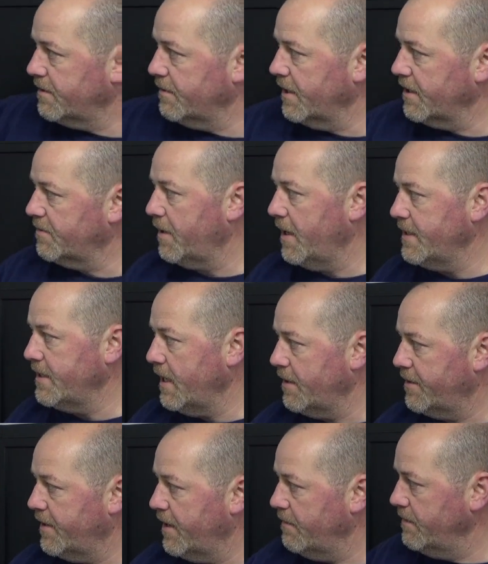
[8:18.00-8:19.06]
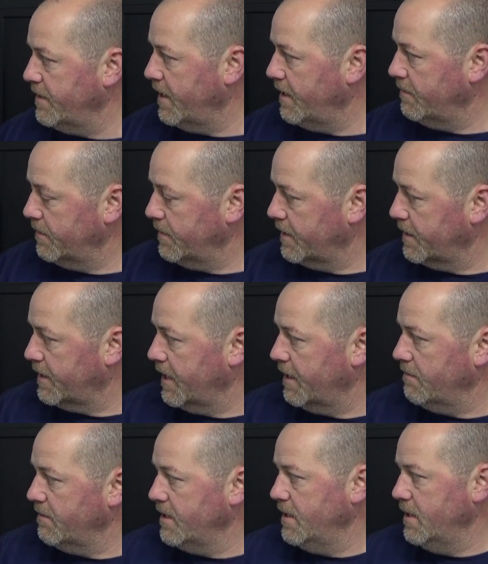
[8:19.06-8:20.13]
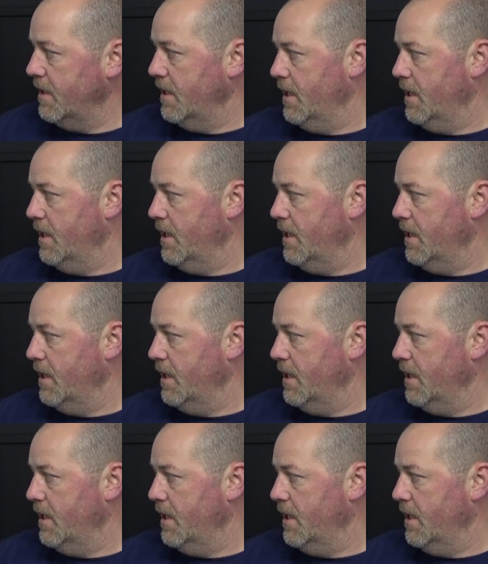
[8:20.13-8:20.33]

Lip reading: to explain that theory. Now the theory